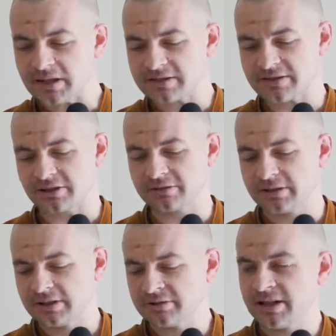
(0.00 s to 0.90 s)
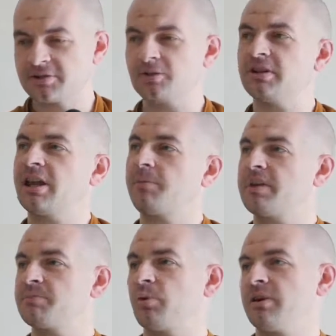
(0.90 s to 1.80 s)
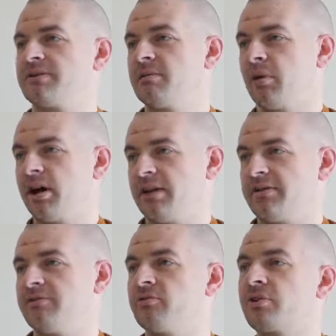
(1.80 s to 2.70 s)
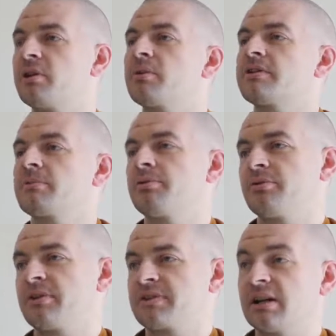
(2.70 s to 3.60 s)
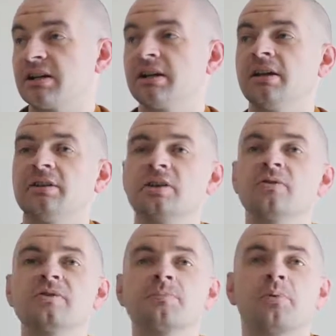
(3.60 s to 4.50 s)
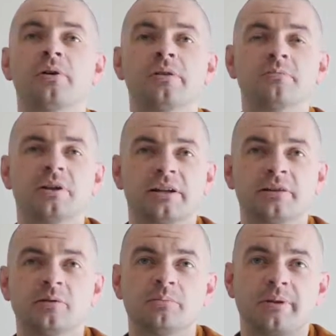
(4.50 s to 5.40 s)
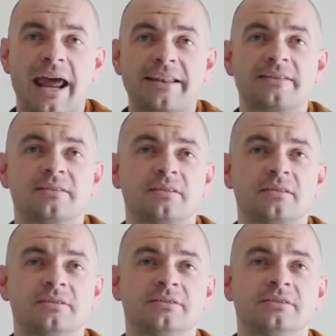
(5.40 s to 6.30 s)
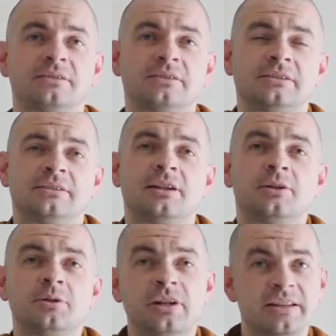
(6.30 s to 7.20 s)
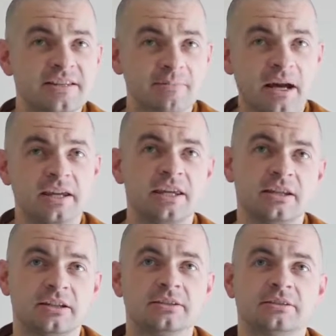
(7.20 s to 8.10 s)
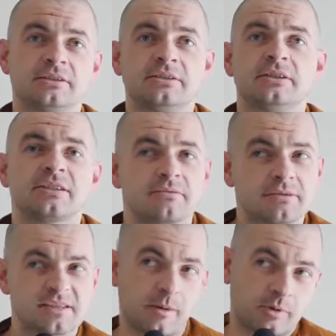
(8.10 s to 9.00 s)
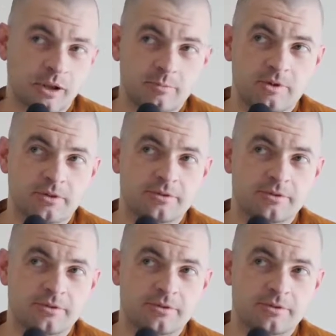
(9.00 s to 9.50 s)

So it's good to keep these points in mind. If you really want to support the Sangha, don't spoil them like little brats, including this monk here sometimes.